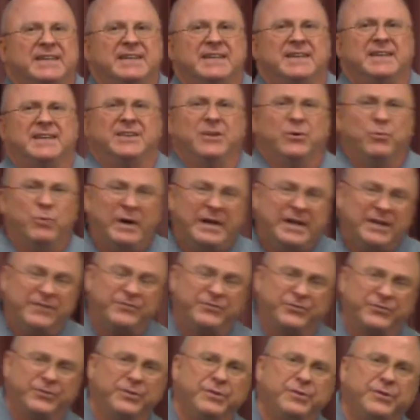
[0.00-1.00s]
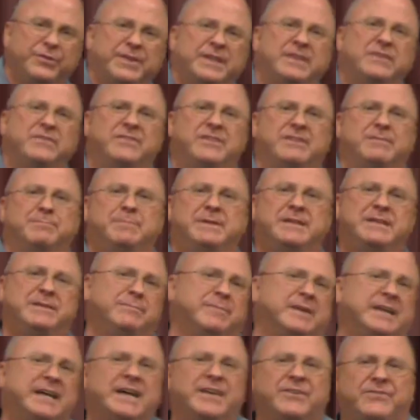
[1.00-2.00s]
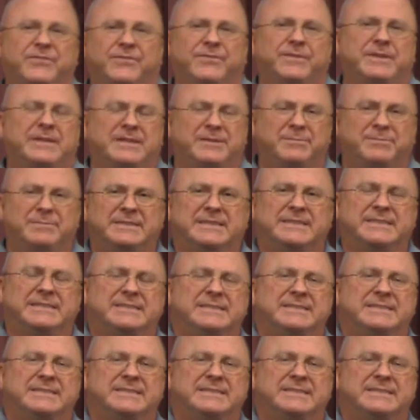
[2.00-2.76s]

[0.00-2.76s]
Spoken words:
And the way of truth ends up being blasphemed.